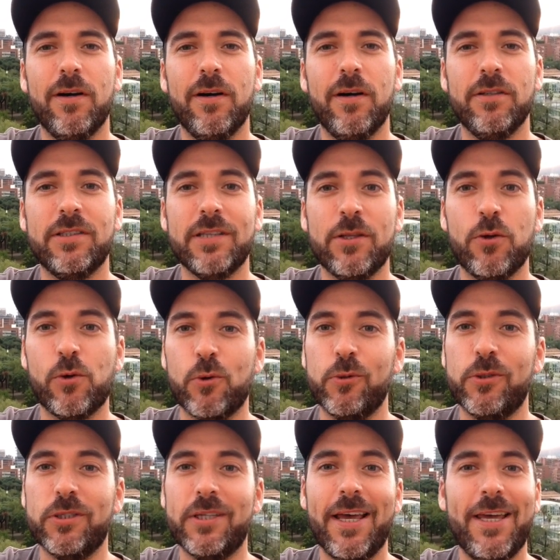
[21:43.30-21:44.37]
Sandro
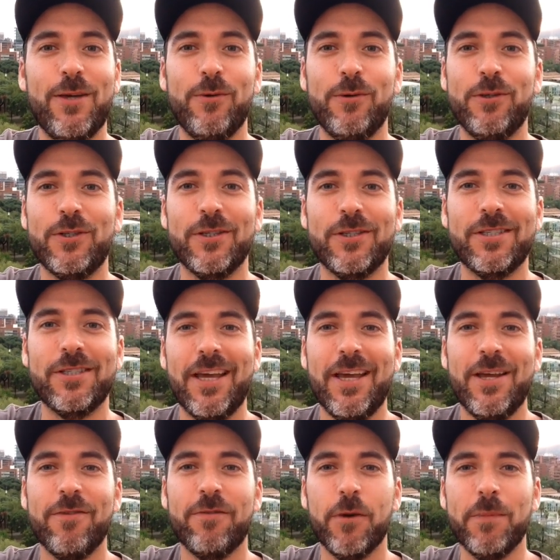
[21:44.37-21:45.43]
Rousset, who's just
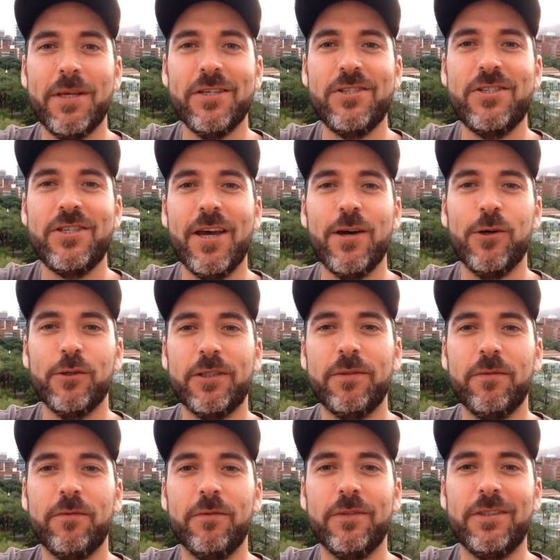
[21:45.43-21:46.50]
from his jail
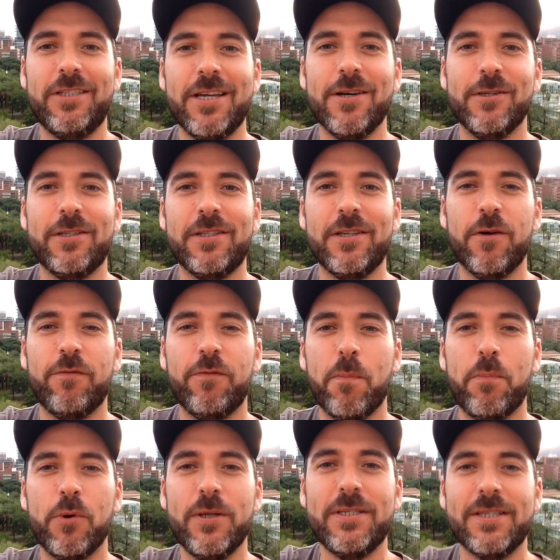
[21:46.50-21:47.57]
cell, from
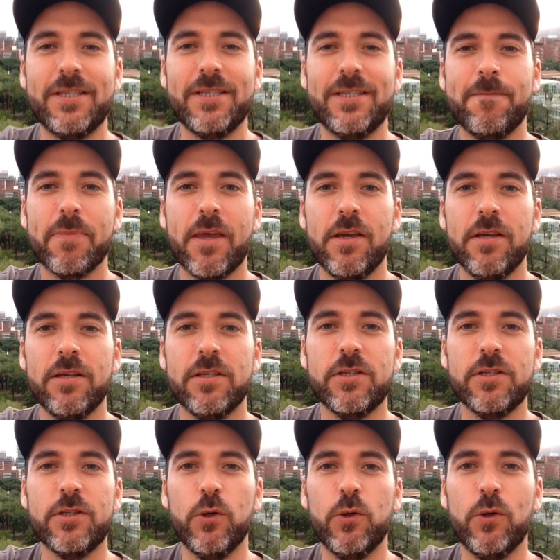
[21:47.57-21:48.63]
prison,
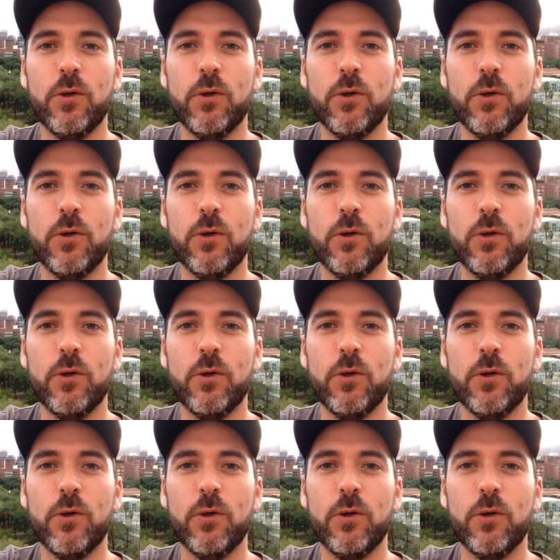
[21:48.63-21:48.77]
still